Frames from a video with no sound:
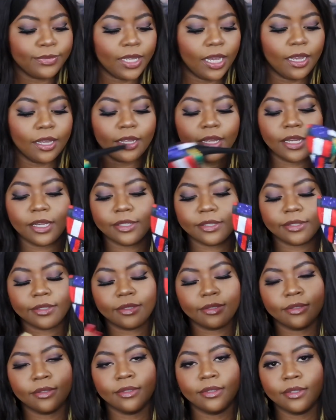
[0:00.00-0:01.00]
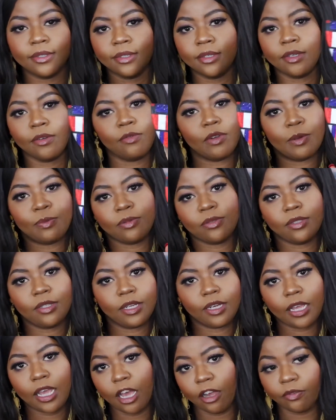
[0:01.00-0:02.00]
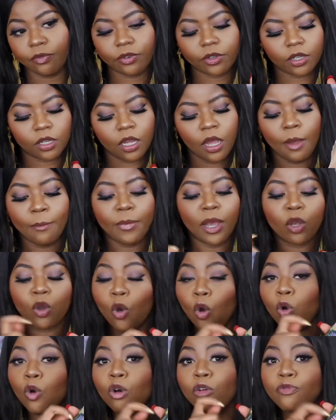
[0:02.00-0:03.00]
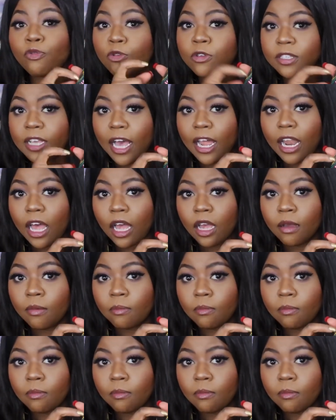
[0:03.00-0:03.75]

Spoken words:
I guess representing Africa. But Congo Fuzala.